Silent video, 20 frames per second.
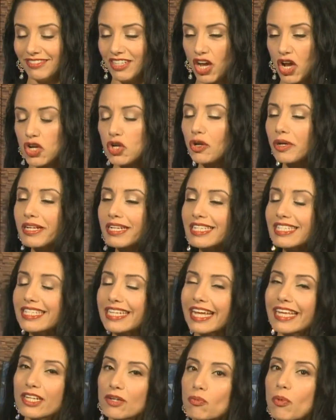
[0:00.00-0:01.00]
You're going to
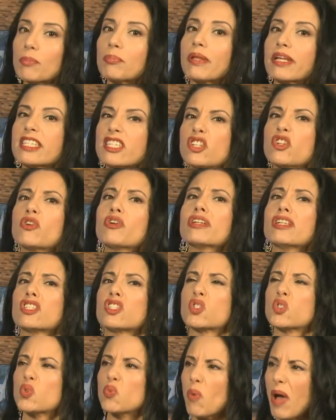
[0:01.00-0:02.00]
stand in one place and you're going to
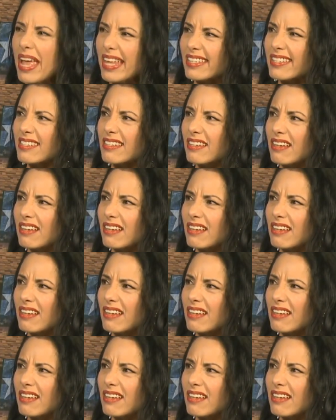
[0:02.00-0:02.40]
sweat